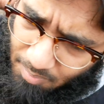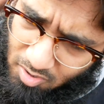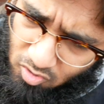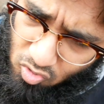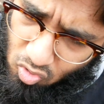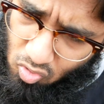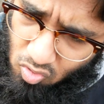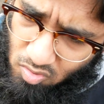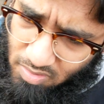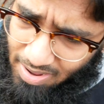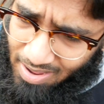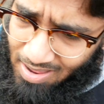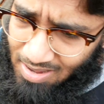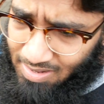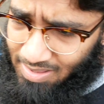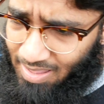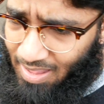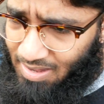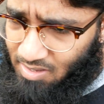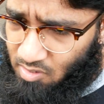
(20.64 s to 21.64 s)
you can
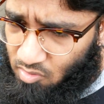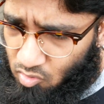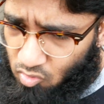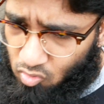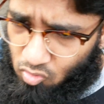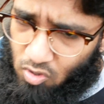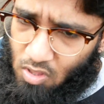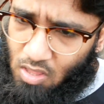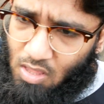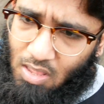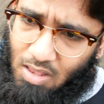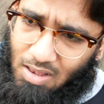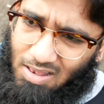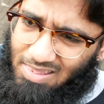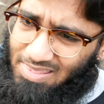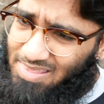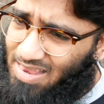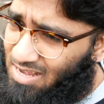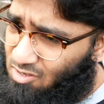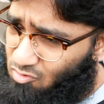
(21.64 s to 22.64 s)
get into
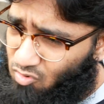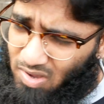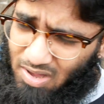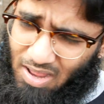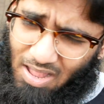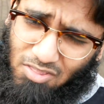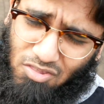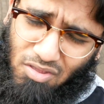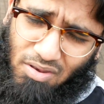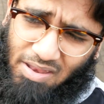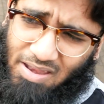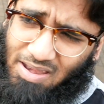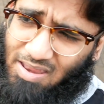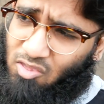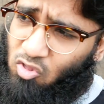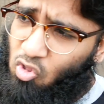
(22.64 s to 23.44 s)
network engineering,